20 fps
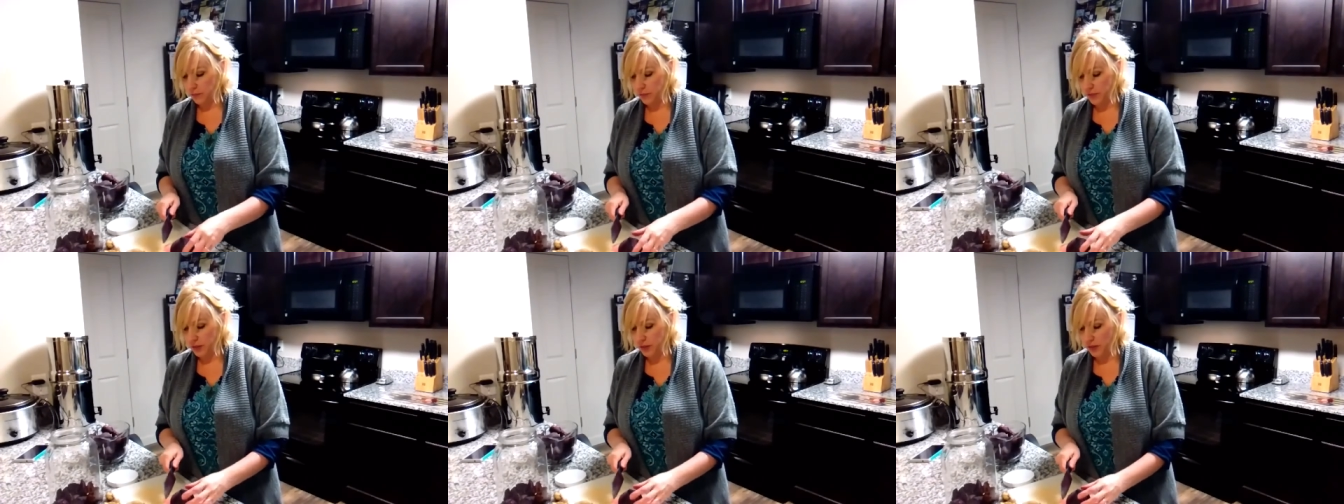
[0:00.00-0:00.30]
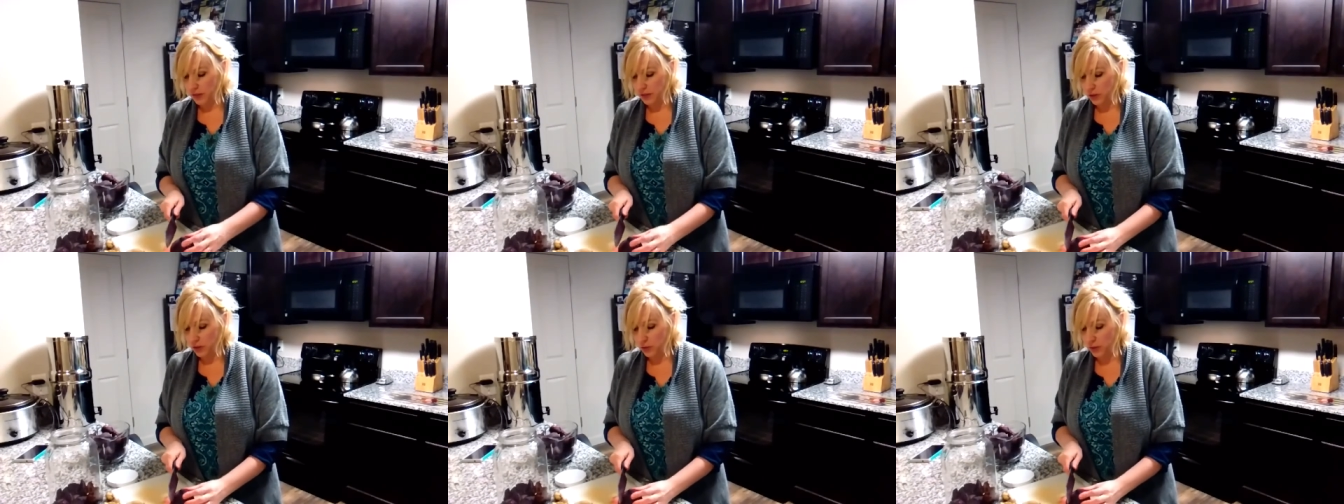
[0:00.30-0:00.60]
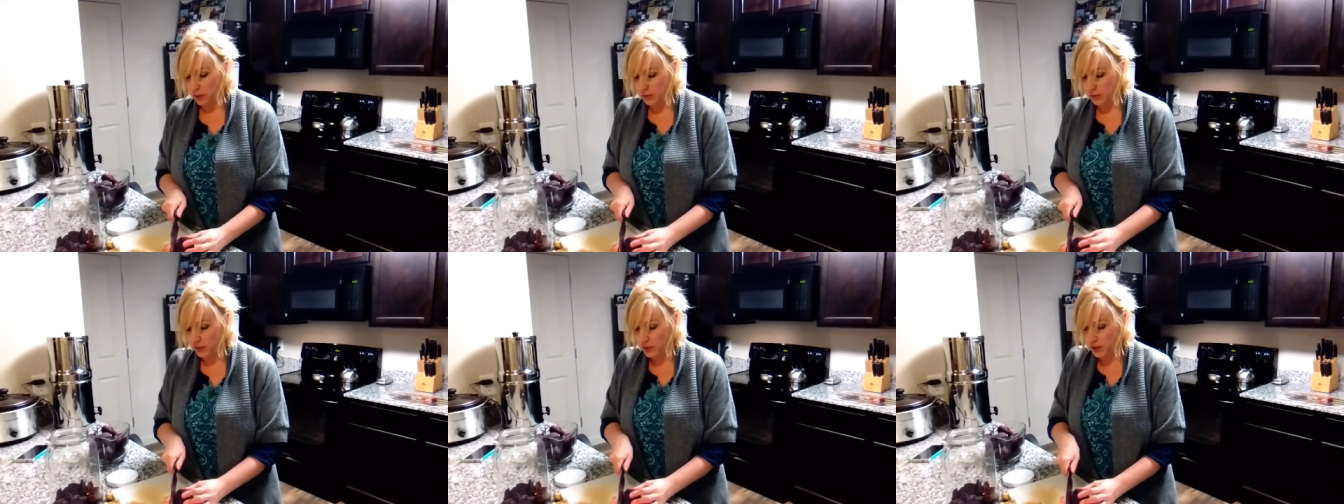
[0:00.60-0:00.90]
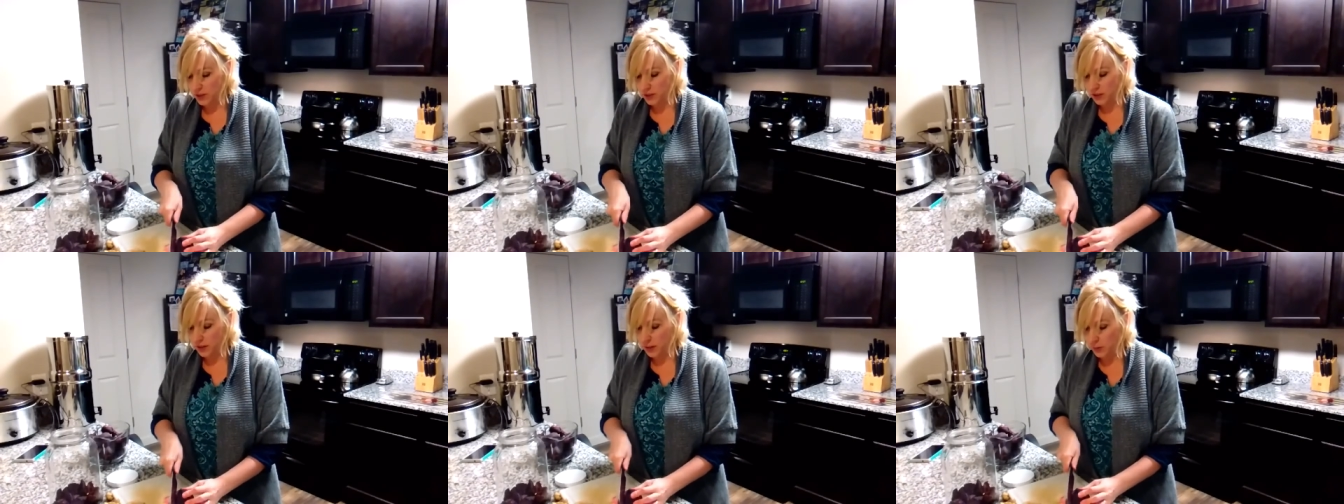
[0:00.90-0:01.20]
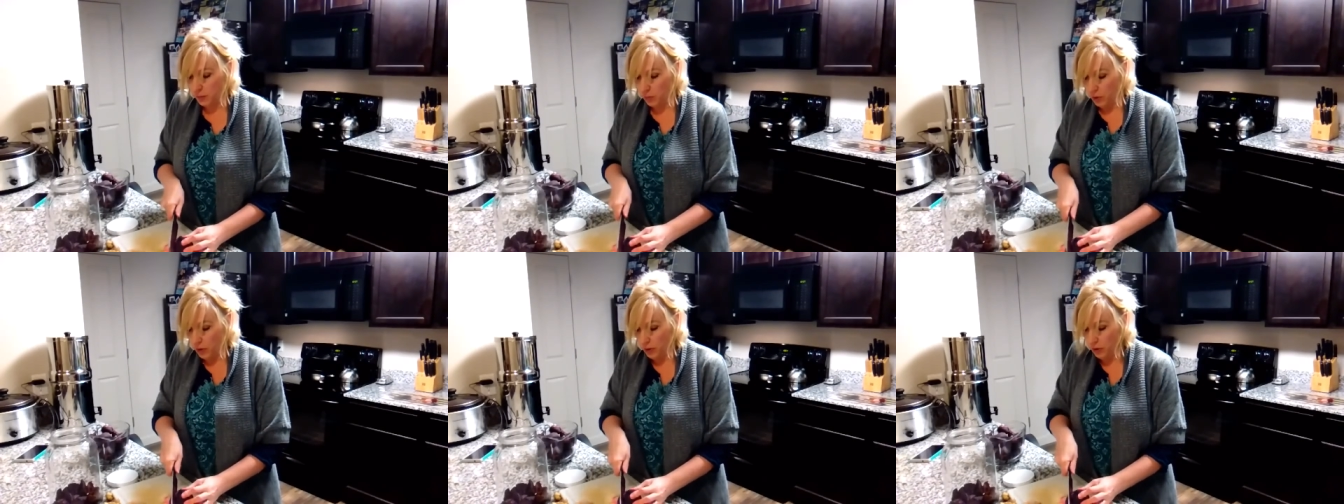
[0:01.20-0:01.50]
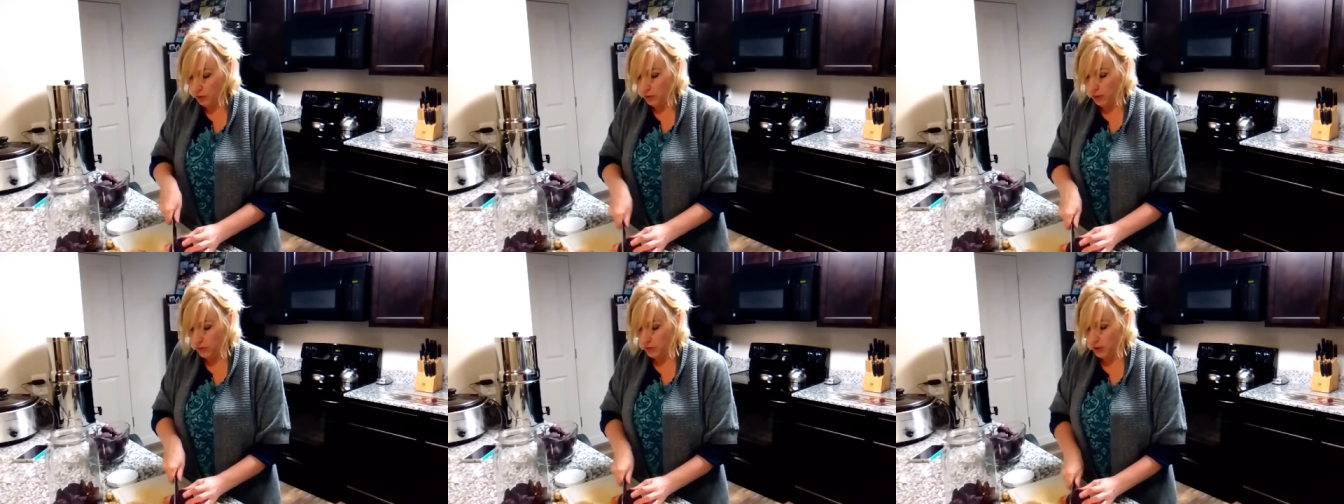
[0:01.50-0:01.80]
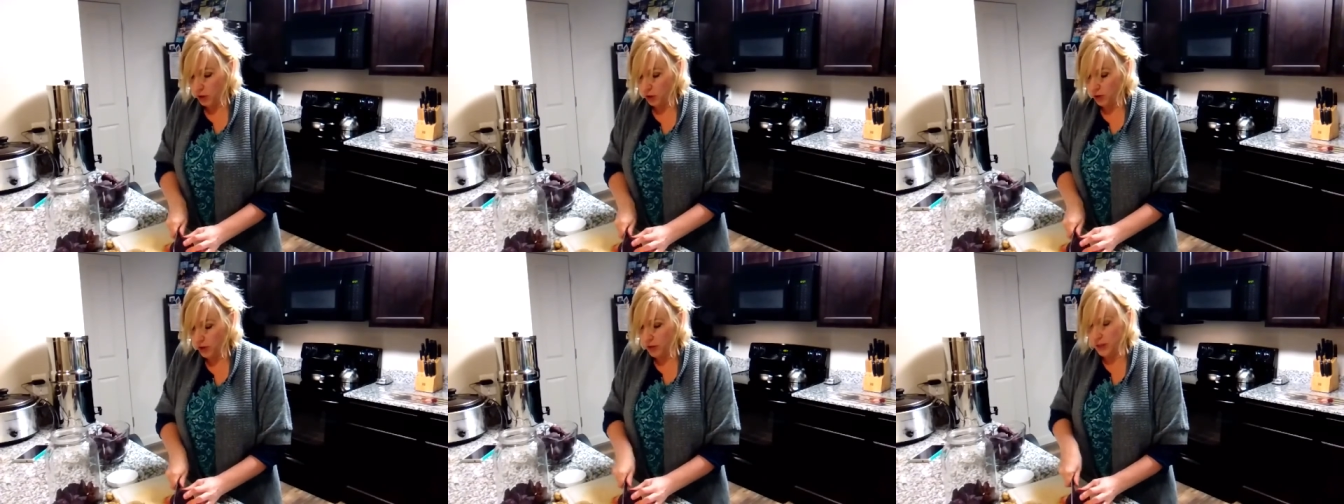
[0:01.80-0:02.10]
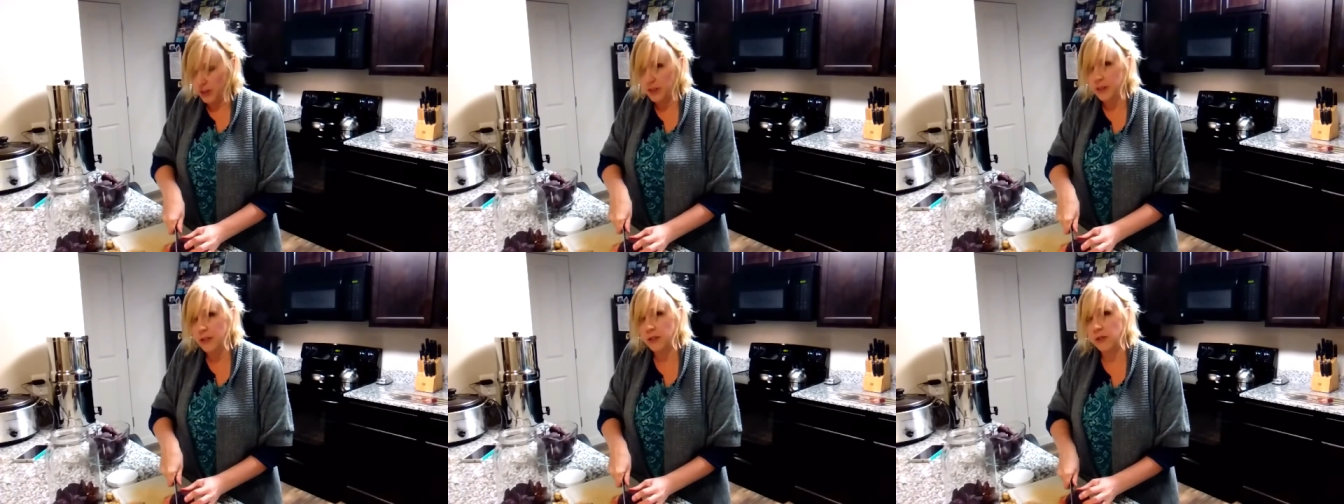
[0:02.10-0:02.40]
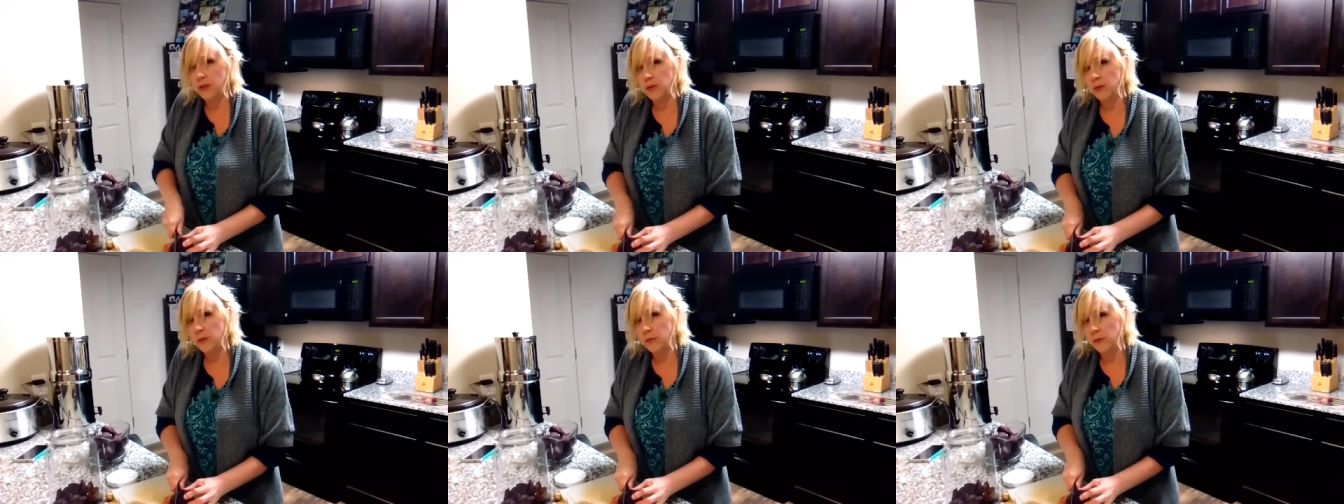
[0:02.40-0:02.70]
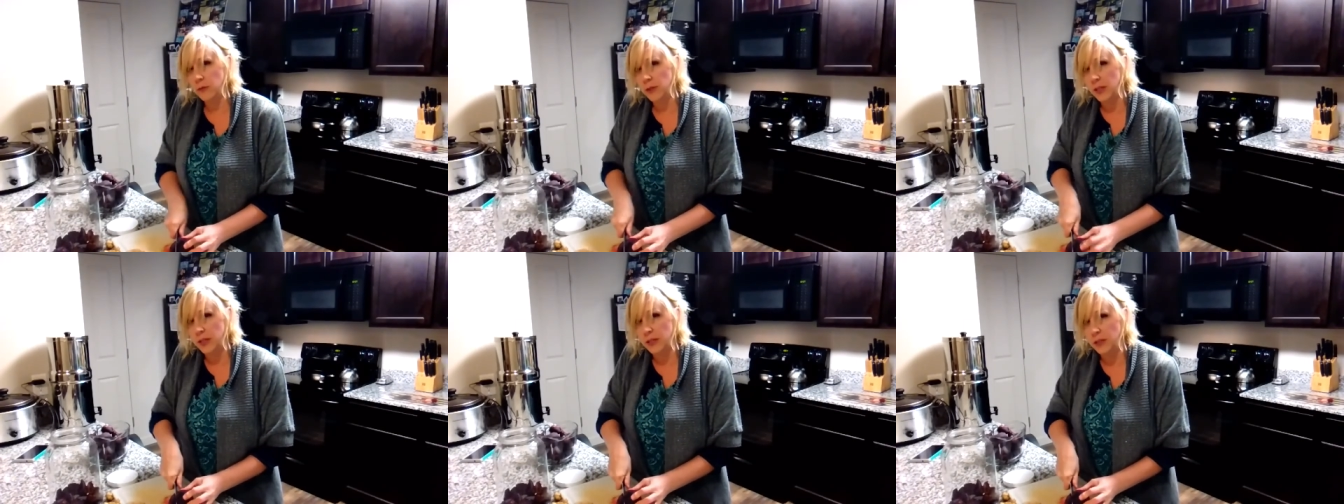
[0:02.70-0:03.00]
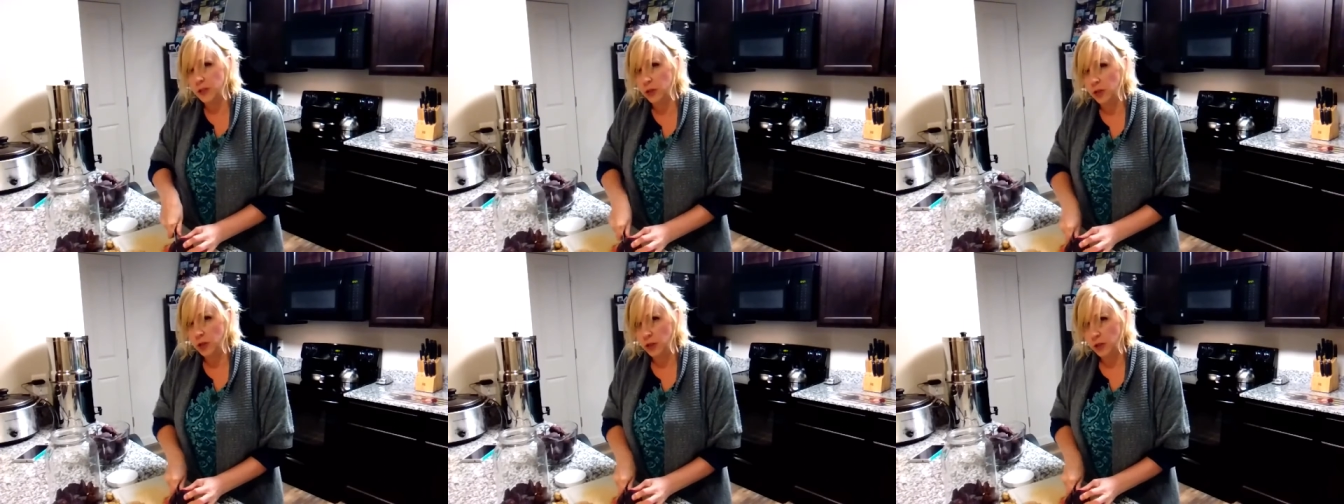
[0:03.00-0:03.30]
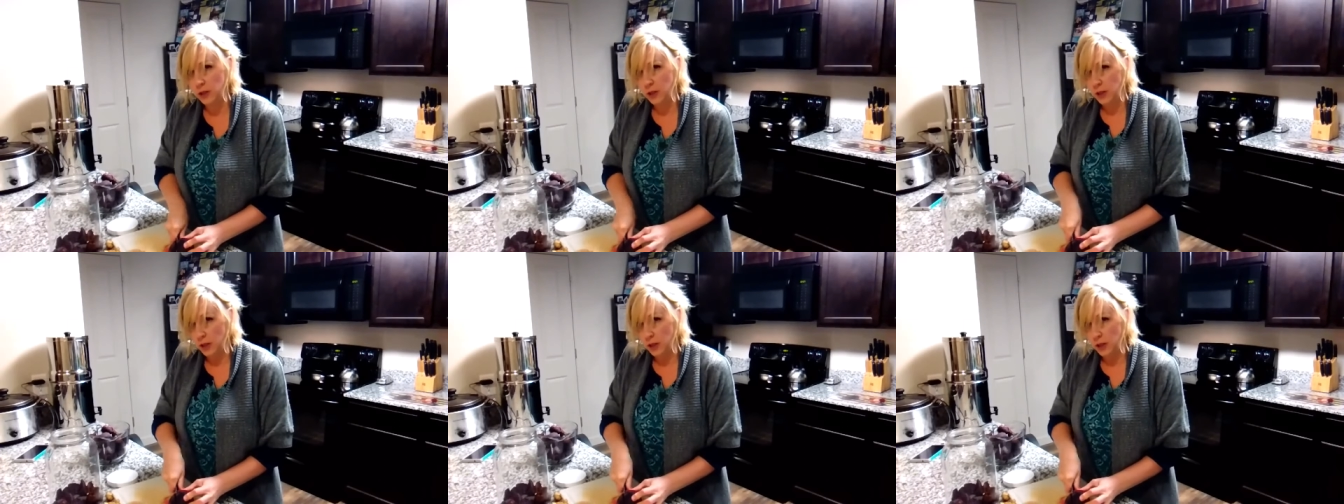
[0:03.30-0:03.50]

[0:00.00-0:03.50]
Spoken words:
then you have this like bottle of tonic in your fridge.